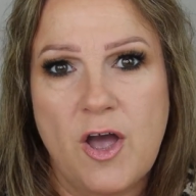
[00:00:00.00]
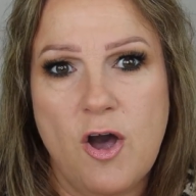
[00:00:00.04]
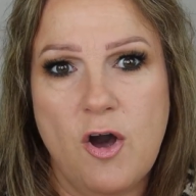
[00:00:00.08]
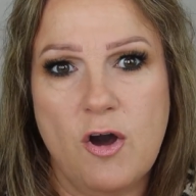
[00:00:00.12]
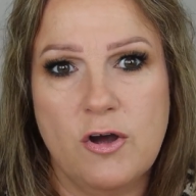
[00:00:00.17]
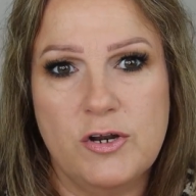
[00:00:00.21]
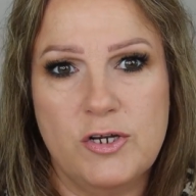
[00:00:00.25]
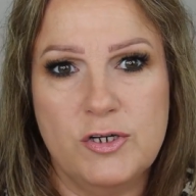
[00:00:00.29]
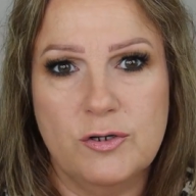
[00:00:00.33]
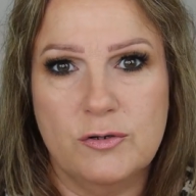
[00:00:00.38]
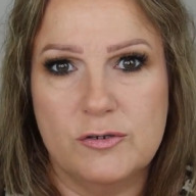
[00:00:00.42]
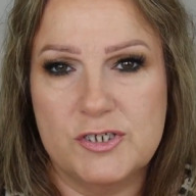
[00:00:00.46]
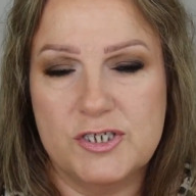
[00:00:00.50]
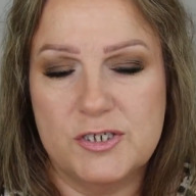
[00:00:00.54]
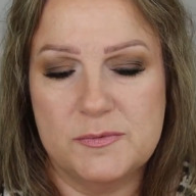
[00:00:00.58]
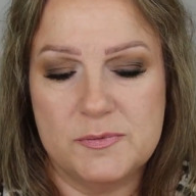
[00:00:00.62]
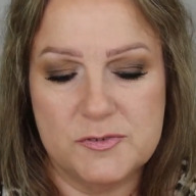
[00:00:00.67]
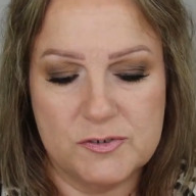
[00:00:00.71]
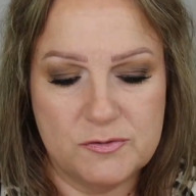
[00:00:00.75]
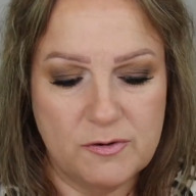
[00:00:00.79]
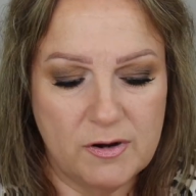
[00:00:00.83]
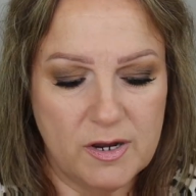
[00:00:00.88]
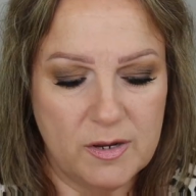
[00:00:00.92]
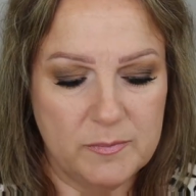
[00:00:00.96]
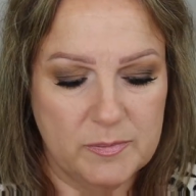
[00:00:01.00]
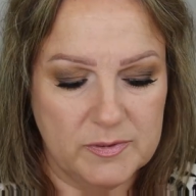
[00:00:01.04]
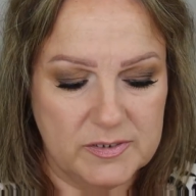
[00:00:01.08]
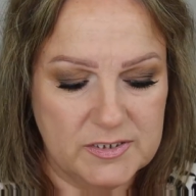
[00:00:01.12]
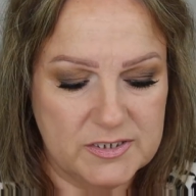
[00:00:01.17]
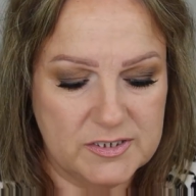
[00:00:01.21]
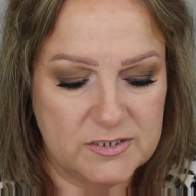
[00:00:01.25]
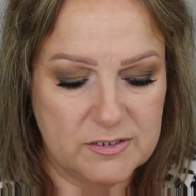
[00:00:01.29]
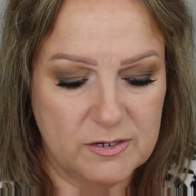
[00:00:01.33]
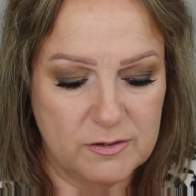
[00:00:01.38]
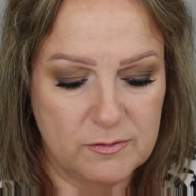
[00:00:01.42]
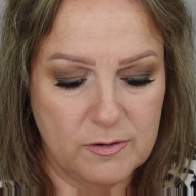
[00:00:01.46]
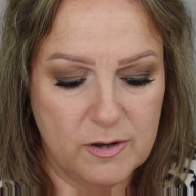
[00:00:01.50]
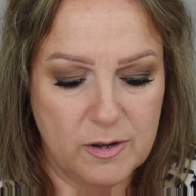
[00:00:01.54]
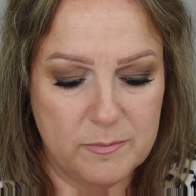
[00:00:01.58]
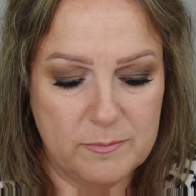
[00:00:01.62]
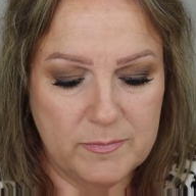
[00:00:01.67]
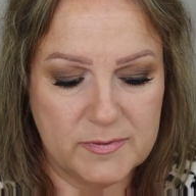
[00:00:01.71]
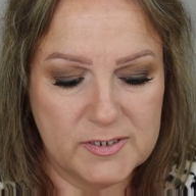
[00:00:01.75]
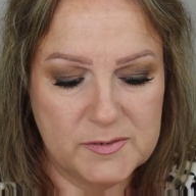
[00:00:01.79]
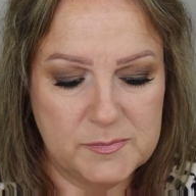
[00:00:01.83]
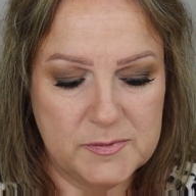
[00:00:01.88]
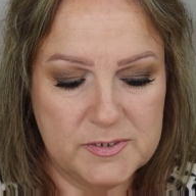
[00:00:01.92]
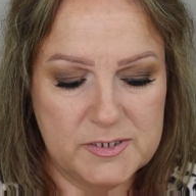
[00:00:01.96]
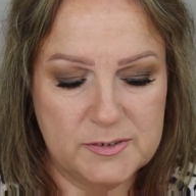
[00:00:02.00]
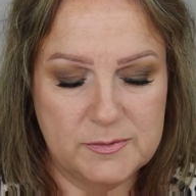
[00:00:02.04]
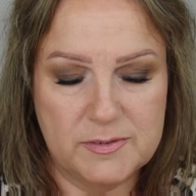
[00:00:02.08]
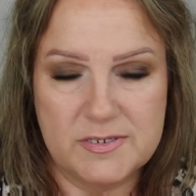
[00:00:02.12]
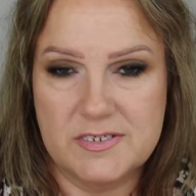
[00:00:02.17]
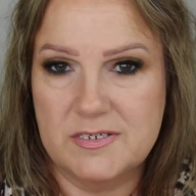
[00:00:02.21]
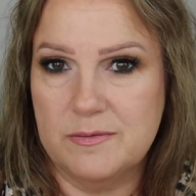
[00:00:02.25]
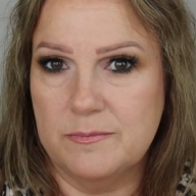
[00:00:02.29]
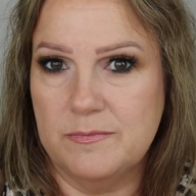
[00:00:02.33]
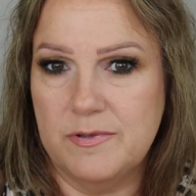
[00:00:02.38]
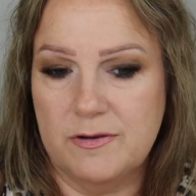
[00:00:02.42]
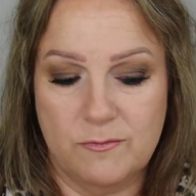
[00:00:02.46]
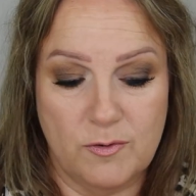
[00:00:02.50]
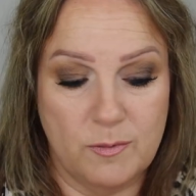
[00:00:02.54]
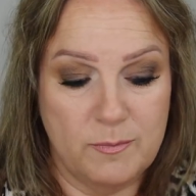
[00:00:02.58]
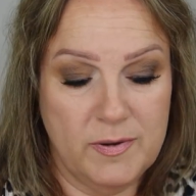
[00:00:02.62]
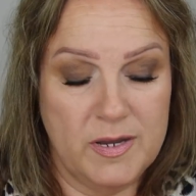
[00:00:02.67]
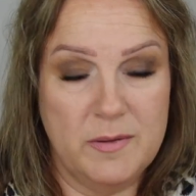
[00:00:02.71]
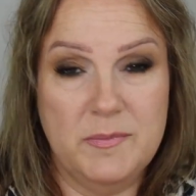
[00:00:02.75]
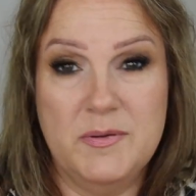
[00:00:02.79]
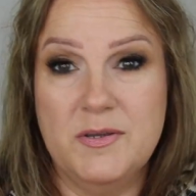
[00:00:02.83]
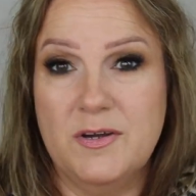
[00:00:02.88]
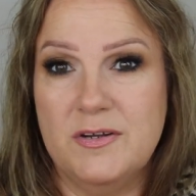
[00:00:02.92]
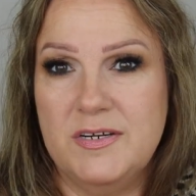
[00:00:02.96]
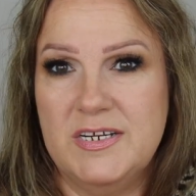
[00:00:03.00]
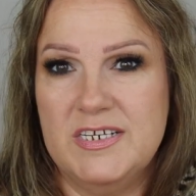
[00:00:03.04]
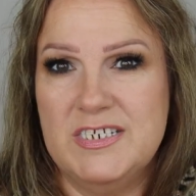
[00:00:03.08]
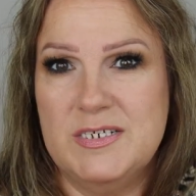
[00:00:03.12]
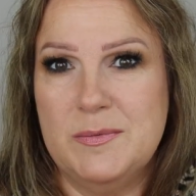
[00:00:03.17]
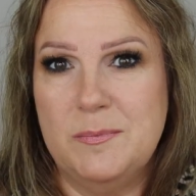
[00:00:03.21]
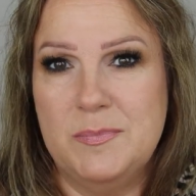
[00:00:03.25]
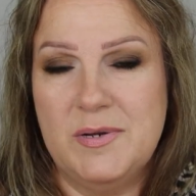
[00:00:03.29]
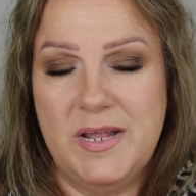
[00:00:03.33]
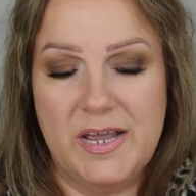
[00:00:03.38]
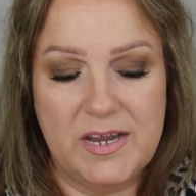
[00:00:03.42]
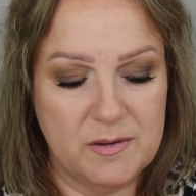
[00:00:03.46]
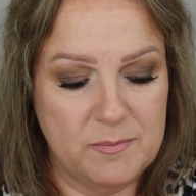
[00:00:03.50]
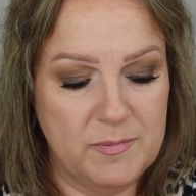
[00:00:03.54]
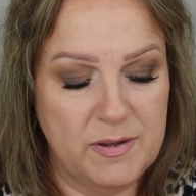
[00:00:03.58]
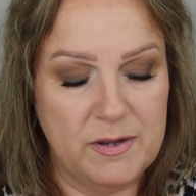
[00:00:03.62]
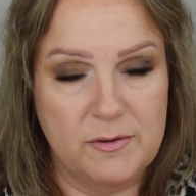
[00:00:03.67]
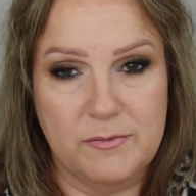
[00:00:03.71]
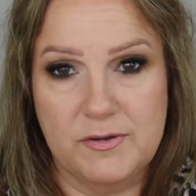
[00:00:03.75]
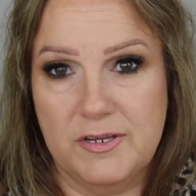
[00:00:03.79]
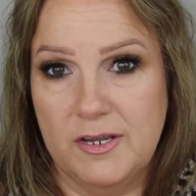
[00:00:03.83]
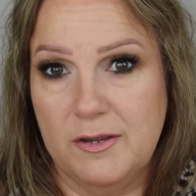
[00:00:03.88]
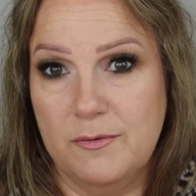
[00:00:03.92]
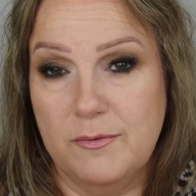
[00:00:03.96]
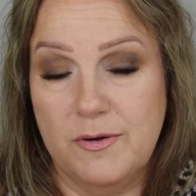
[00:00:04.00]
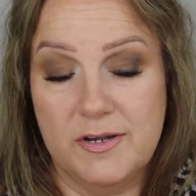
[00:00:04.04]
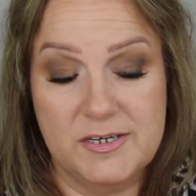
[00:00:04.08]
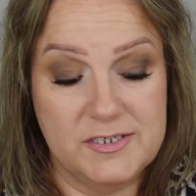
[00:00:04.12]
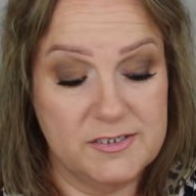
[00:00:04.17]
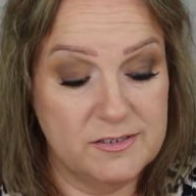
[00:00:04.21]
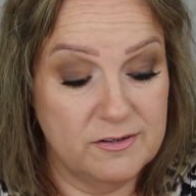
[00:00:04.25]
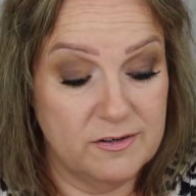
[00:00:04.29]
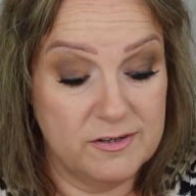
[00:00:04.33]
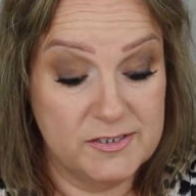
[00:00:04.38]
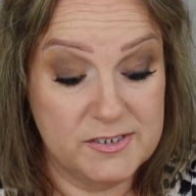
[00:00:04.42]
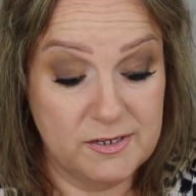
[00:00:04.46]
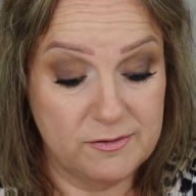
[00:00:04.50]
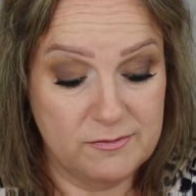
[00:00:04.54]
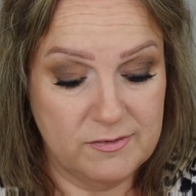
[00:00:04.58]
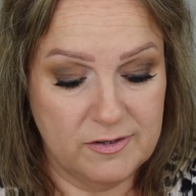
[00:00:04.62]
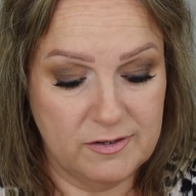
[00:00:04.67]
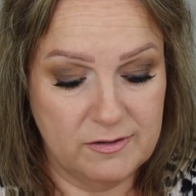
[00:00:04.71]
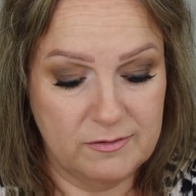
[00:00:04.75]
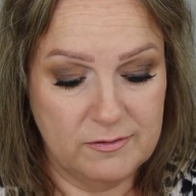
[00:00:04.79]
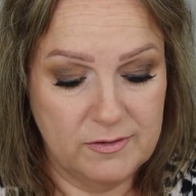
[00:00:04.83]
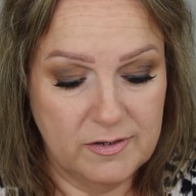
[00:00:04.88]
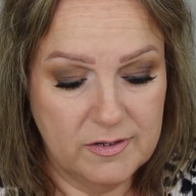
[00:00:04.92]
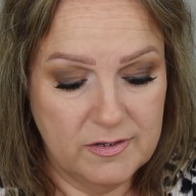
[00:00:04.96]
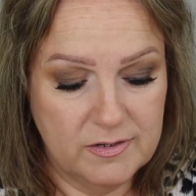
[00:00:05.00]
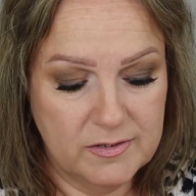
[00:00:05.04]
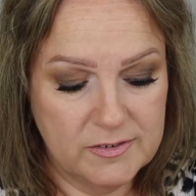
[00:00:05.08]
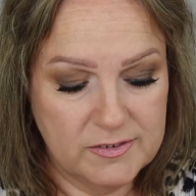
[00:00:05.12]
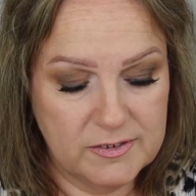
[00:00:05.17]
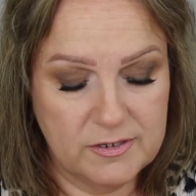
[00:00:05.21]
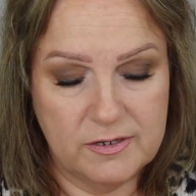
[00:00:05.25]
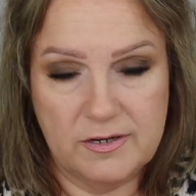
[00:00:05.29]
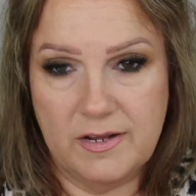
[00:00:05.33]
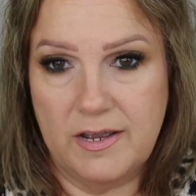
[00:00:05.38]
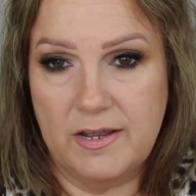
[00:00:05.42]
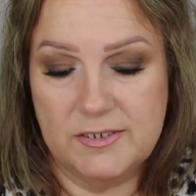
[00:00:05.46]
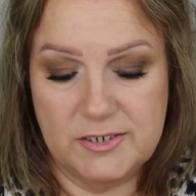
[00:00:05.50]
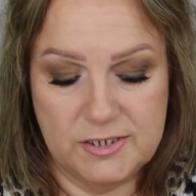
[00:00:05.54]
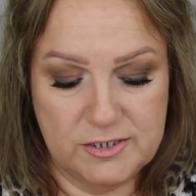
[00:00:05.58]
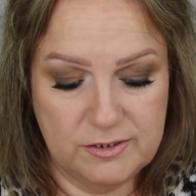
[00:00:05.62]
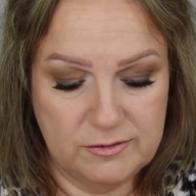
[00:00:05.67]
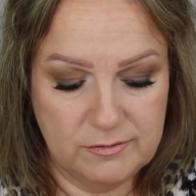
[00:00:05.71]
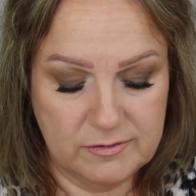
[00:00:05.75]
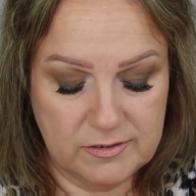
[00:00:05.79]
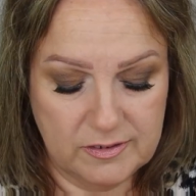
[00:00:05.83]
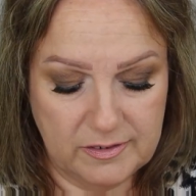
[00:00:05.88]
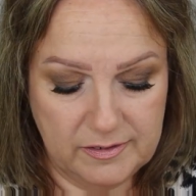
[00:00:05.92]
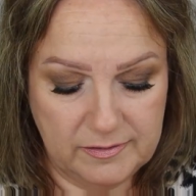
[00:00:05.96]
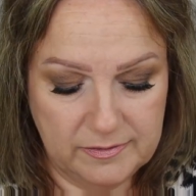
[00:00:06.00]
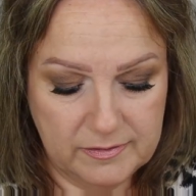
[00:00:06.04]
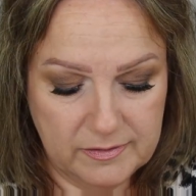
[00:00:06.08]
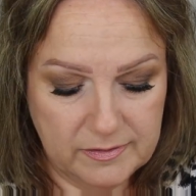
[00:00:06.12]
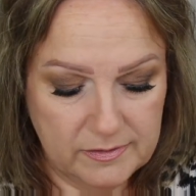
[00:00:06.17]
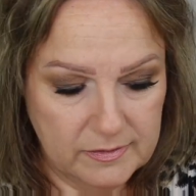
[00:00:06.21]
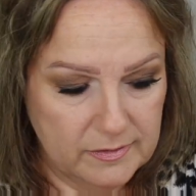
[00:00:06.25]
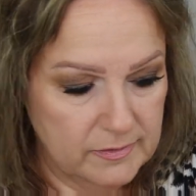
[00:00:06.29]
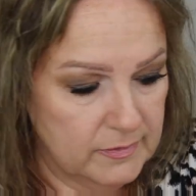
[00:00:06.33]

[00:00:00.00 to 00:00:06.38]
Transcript: are not subscribers. So I must be doing something wrong. Maybe I need to blackmail you. I, I don't know. Don't know how to do that.